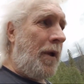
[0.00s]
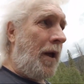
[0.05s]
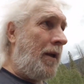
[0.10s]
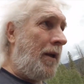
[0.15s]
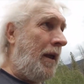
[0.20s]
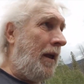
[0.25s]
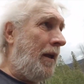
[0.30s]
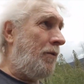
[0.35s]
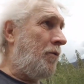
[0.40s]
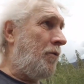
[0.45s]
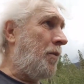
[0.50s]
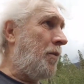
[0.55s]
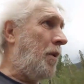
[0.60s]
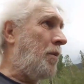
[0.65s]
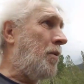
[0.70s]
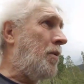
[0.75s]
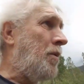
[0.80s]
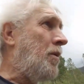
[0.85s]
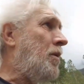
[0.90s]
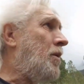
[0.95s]
I can't
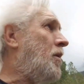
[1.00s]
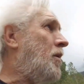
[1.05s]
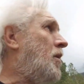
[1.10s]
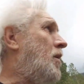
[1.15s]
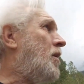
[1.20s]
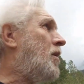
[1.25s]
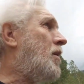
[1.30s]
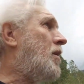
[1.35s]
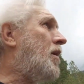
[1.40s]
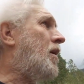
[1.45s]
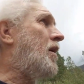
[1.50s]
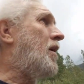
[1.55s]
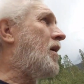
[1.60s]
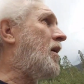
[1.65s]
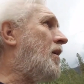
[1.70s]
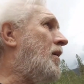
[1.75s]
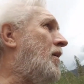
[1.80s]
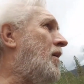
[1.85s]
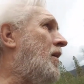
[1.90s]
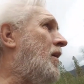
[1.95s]
remember.
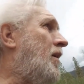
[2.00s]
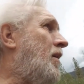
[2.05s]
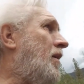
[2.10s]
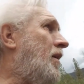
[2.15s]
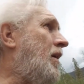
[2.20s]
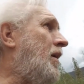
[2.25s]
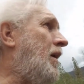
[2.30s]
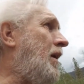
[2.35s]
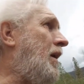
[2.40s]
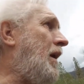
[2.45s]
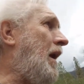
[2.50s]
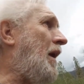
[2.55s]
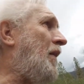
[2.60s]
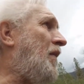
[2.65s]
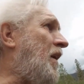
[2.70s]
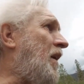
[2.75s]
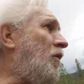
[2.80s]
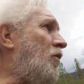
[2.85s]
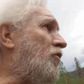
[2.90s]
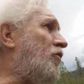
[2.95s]
I
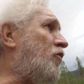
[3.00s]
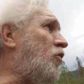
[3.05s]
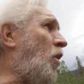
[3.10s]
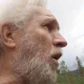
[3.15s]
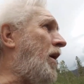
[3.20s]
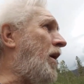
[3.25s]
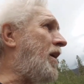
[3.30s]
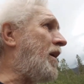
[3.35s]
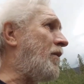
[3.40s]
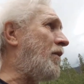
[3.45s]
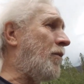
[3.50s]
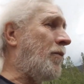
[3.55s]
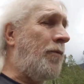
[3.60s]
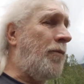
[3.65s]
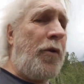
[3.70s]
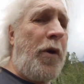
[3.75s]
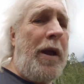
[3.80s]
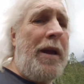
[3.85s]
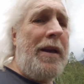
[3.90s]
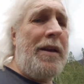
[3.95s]
think it was 20 of them
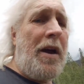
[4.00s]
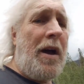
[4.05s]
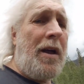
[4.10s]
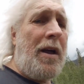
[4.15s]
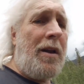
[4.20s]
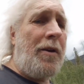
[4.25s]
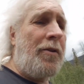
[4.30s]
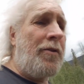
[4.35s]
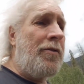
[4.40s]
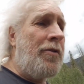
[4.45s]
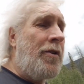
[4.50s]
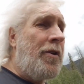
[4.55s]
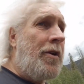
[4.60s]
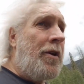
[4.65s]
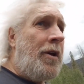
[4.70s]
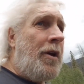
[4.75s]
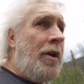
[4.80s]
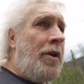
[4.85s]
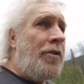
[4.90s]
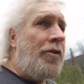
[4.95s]
for $8.
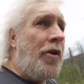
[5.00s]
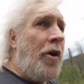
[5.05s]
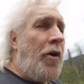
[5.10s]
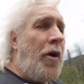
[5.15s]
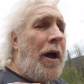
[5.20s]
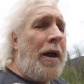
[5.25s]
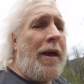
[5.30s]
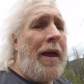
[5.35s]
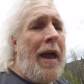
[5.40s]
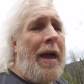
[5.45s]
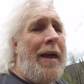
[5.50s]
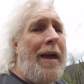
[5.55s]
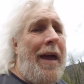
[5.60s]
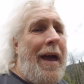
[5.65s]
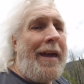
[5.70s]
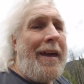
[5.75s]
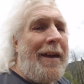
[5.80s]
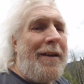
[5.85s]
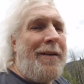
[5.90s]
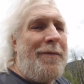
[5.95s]
So I
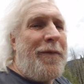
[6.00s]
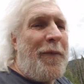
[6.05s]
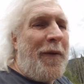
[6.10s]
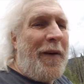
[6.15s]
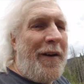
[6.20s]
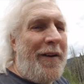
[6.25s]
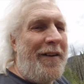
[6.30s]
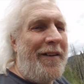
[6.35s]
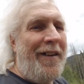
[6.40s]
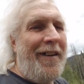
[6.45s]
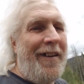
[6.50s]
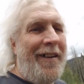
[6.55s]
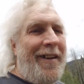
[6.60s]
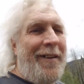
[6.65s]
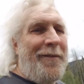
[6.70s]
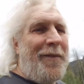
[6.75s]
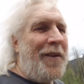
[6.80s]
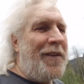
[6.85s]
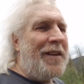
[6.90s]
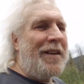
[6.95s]
can
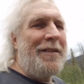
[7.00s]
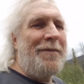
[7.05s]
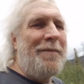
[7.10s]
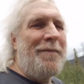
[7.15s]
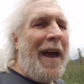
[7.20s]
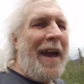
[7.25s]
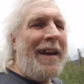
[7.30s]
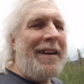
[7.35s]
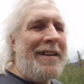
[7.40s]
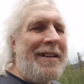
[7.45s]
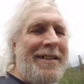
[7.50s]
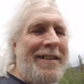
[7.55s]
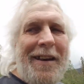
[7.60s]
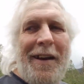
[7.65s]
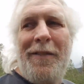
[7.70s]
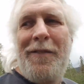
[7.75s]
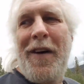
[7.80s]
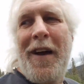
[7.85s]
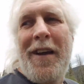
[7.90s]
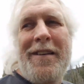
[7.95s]
put these magnets
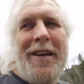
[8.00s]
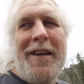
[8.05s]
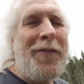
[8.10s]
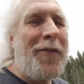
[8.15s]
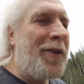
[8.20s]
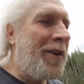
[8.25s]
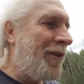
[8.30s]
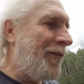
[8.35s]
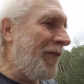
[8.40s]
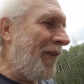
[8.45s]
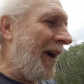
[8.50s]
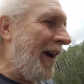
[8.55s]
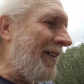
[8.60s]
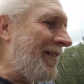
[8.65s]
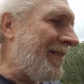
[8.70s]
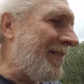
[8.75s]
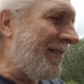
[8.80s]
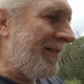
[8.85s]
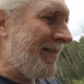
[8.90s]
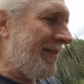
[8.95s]
on my different
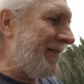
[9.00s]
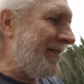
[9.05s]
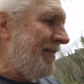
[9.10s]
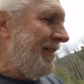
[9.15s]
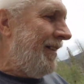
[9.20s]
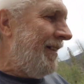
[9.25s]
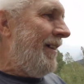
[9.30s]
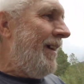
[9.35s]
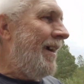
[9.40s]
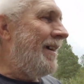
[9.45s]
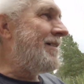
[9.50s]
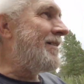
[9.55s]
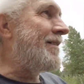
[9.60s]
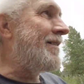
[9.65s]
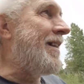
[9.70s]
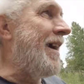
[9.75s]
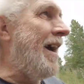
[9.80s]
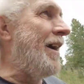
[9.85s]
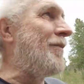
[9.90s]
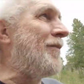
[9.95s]
devices and
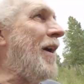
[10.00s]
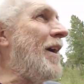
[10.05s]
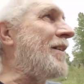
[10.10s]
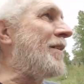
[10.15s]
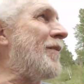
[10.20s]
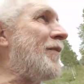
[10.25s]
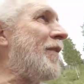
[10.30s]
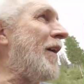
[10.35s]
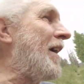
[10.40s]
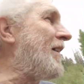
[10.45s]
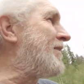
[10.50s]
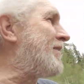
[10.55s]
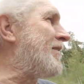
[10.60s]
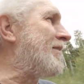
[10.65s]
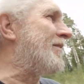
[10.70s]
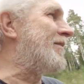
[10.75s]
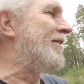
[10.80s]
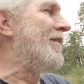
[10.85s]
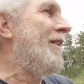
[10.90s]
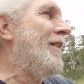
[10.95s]
just have my
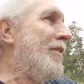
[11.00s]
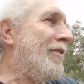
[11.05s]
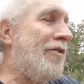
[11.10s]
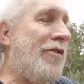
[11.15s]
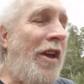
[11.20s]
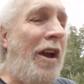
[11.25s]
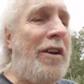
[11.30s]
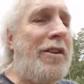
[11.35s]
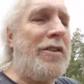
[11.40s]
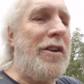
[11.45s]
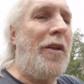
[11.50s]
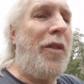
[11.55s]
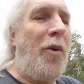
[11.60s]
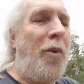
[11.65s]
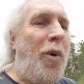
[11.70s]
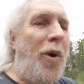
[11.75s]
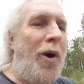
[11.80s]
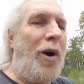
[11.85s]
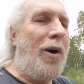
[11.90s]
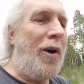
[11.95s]
devices stuck
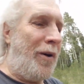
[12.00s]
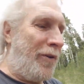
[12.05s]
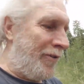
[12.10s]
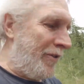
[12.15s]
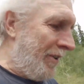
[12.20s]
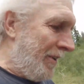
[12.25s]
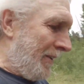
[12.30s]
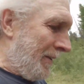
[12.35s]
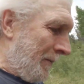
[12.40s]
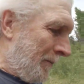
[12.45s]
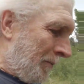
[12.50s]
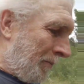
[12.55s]
to the walls.